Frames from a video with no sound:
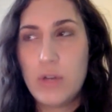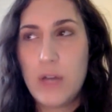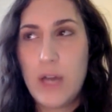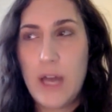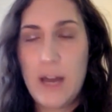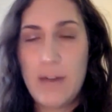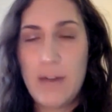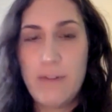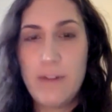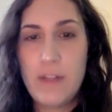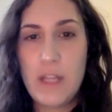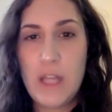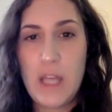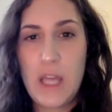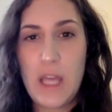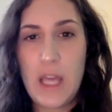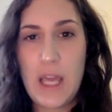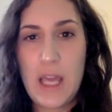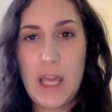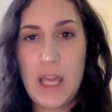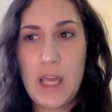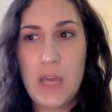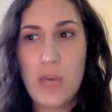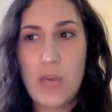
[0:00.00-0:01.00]
having
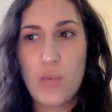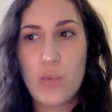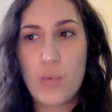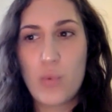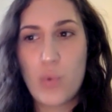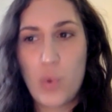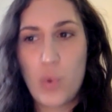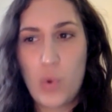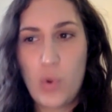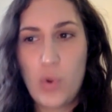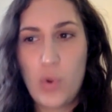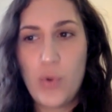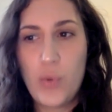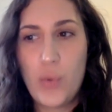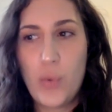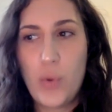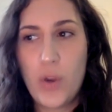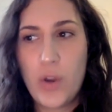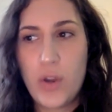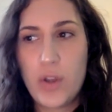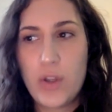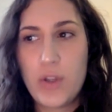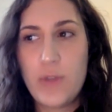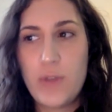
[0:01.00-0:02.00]
a role
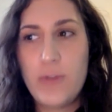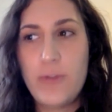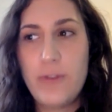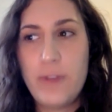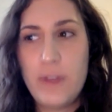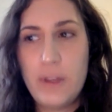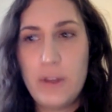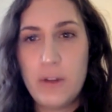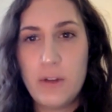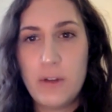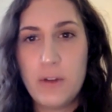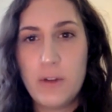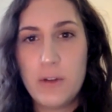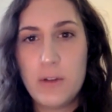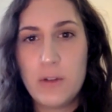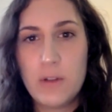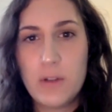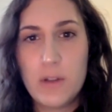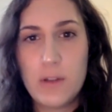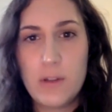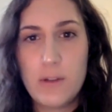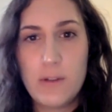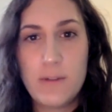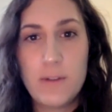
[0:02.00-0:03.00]
where you
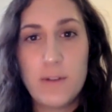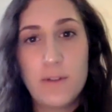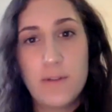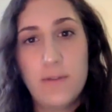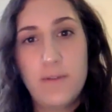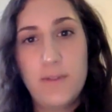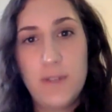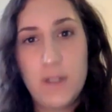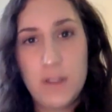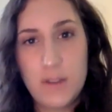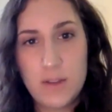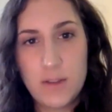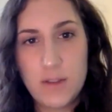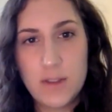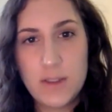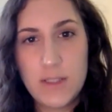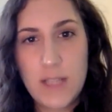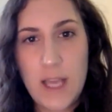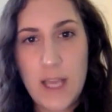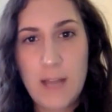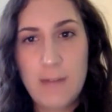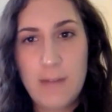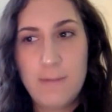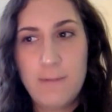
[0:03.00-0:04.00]
feel fulfilled
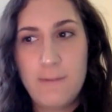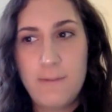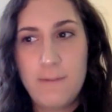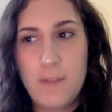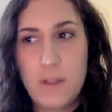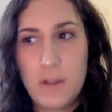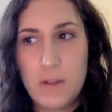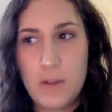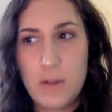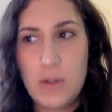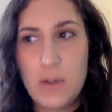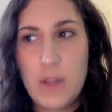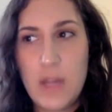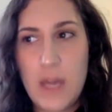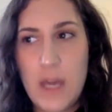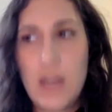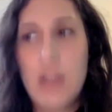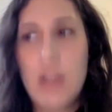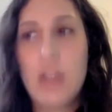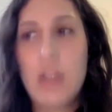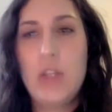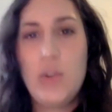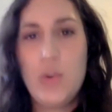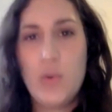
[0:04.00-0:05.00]
and feel
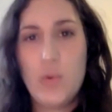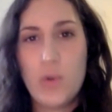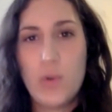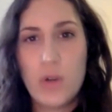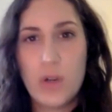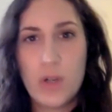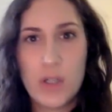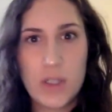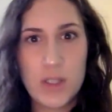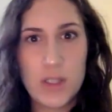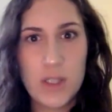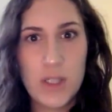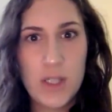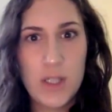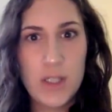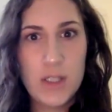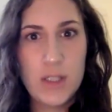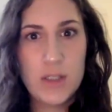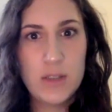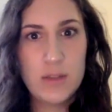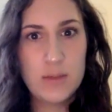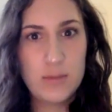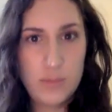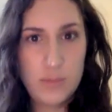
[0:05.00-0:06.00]
that you're
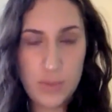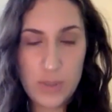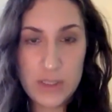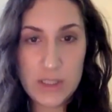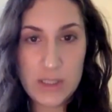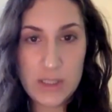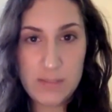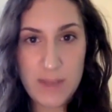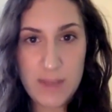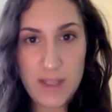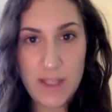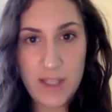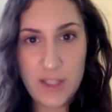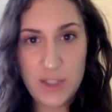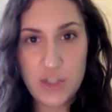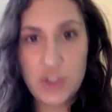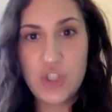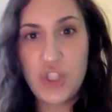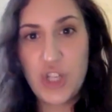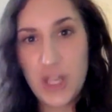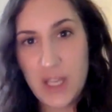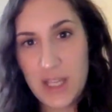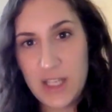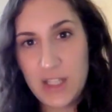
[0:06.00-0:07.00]
really making
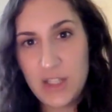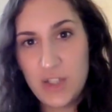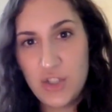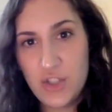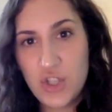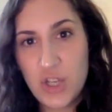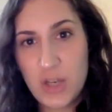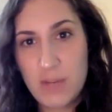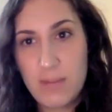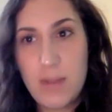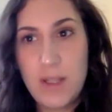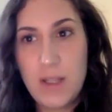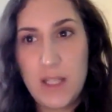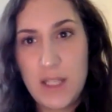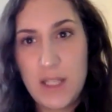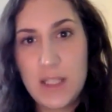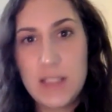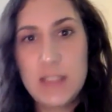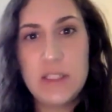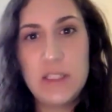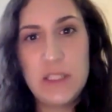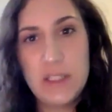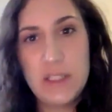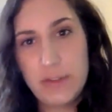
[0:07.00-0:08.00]
change and making a
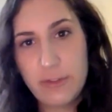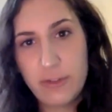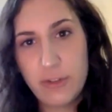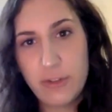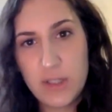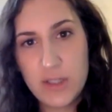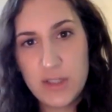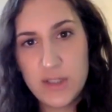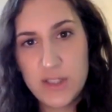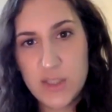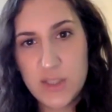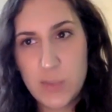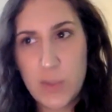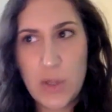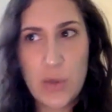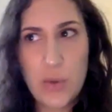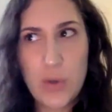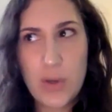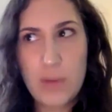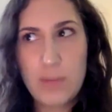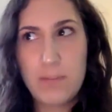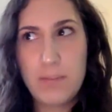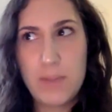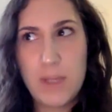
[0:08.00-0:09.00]
difference, whether
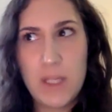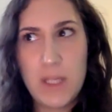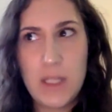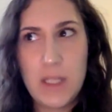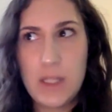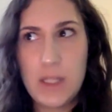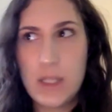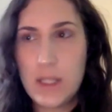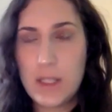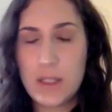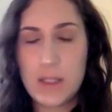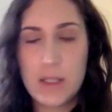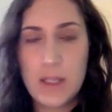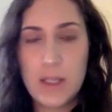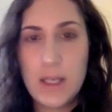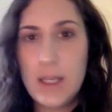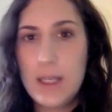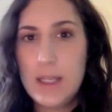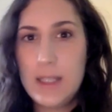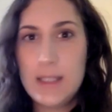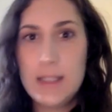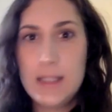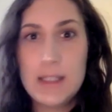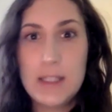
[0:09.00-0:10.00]
it be like
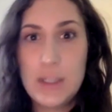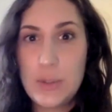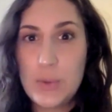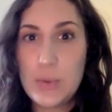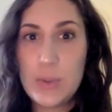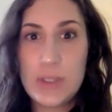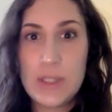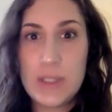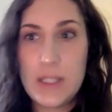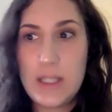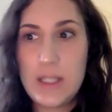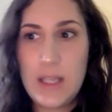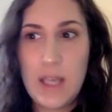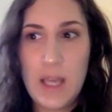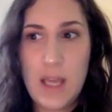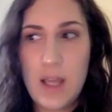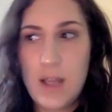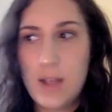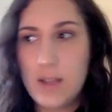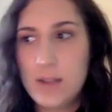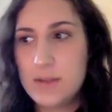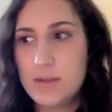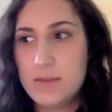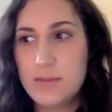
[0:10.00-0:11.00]
literally
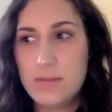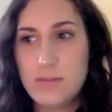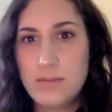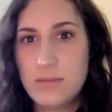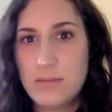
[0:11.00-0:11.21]
in